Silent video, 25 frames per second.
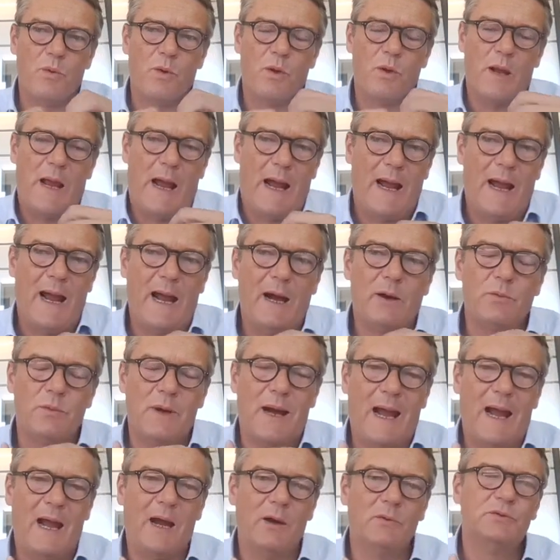
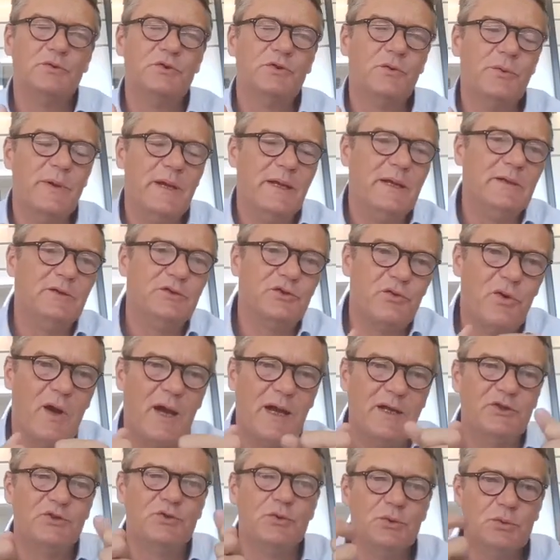How do we try
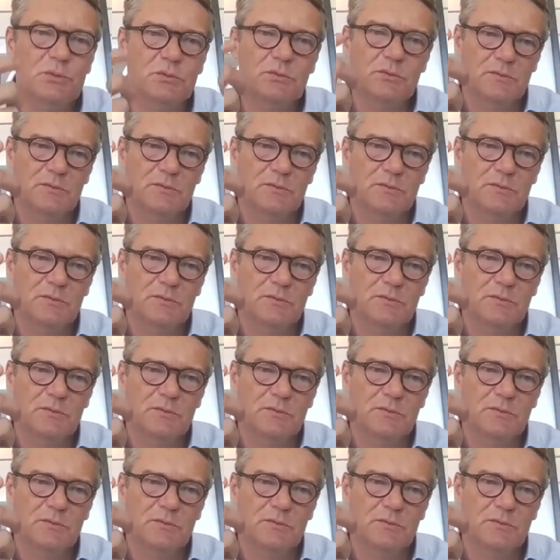to